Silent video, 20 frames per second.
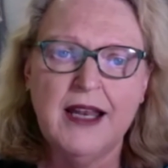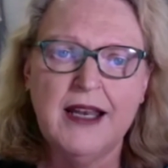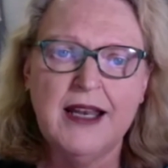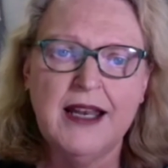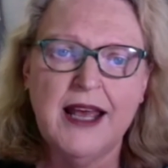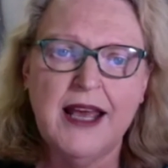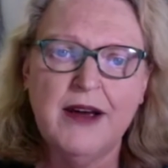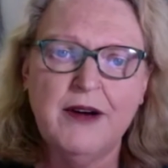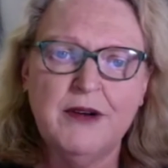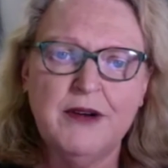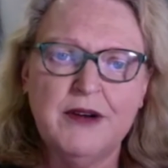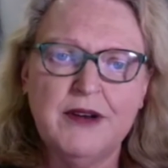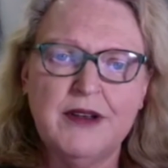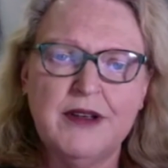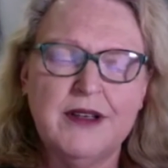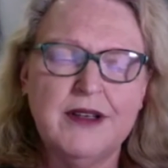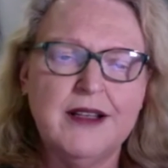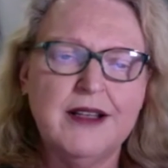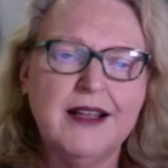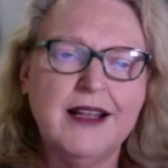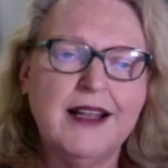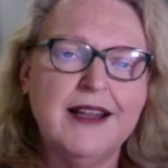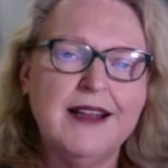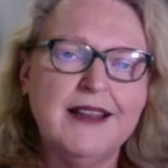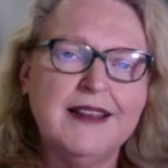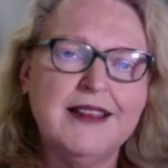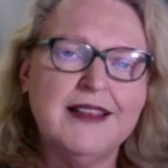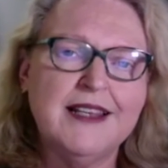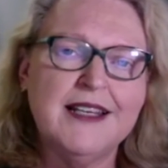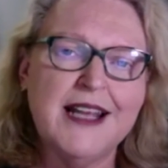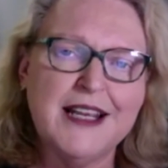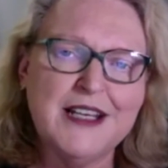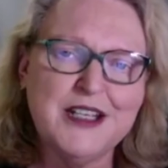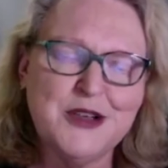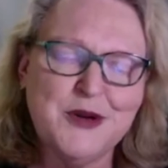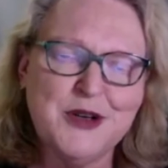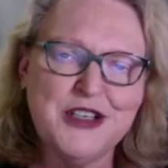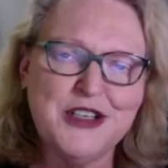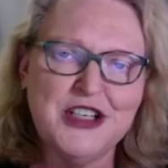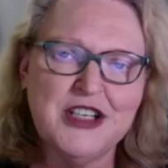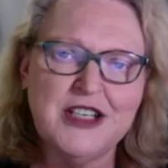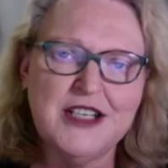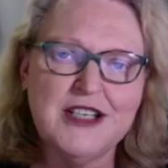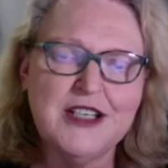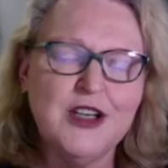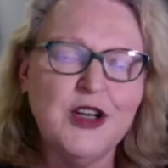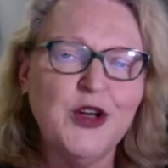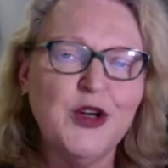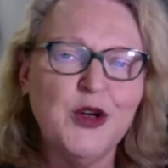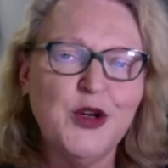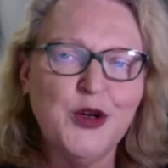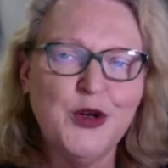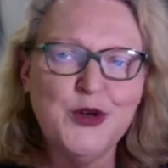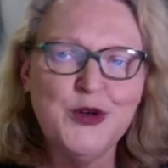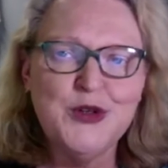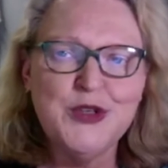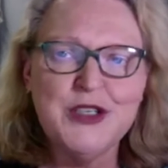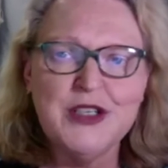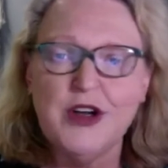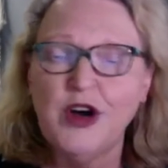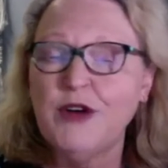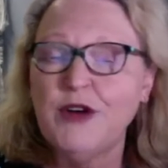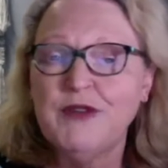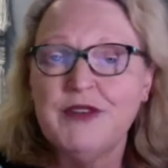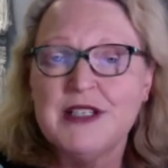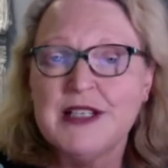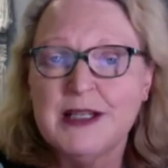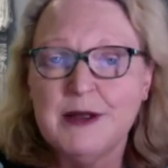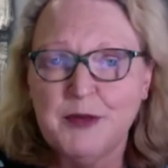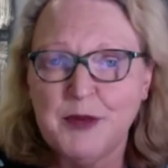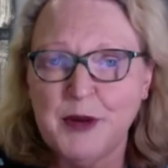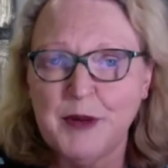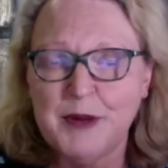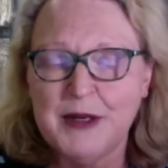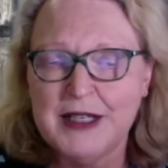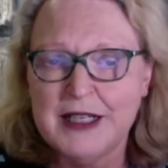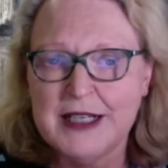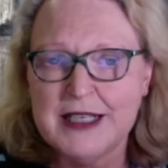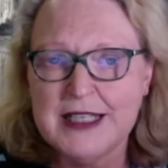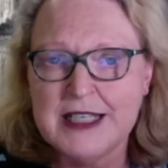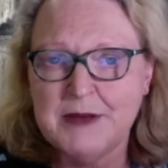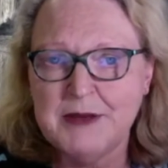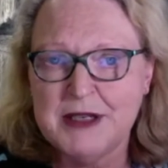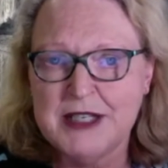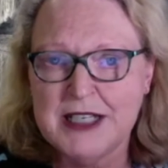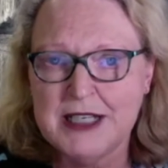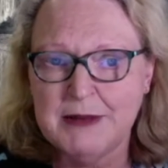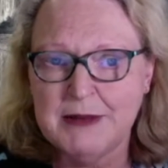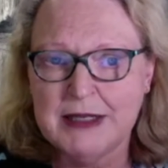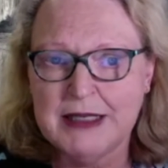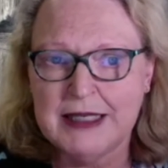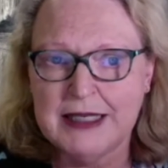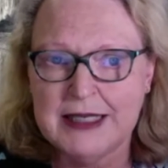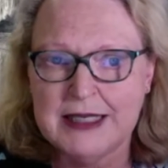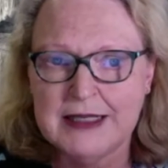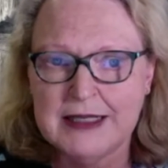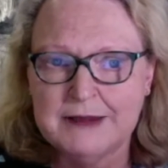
Now, the next question is, obviously the property needs to be deep cleaned.